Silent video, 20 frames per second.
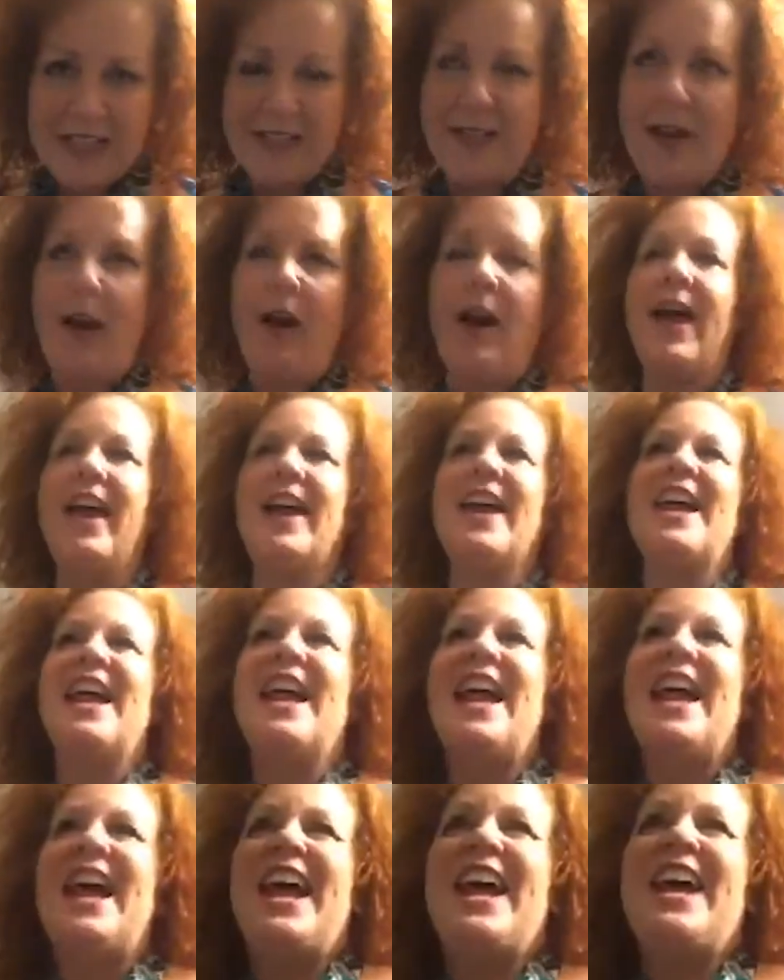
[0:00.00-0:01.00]
I
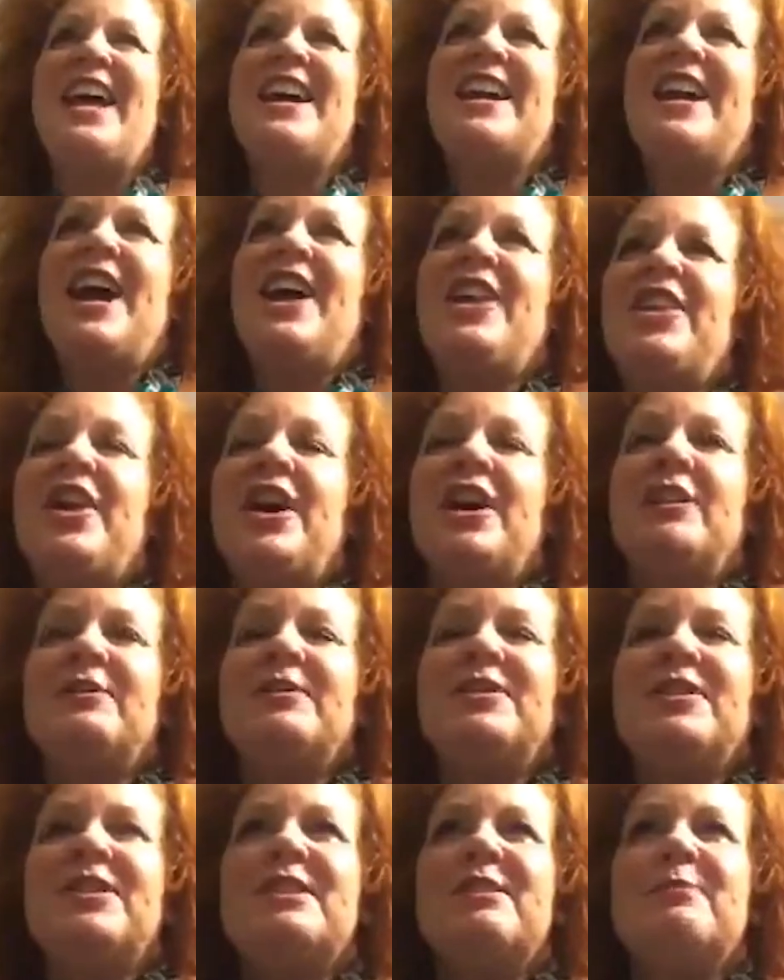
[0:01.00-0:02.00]
die. And I thought
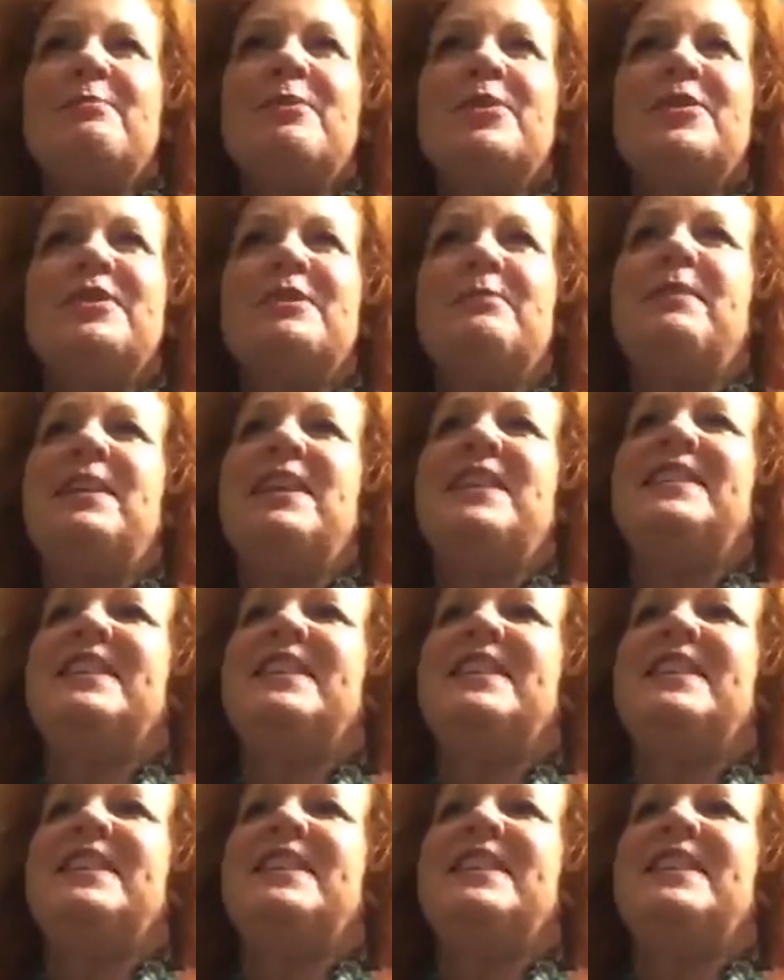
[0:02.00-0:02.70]
it was just the most